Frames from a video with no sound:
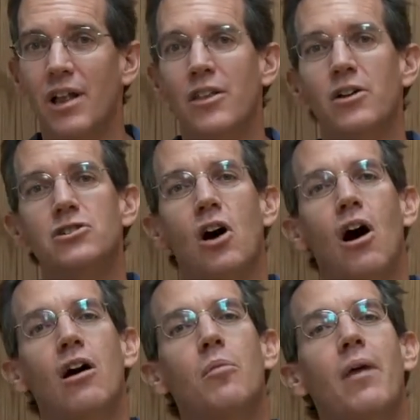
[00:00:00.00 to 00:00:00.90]
they'll
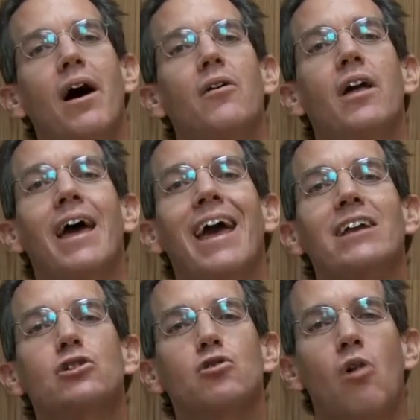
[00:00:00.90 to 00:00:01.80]
talk about
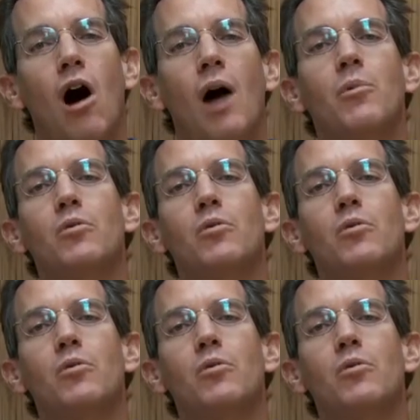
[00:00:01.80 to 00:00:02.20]
a trauma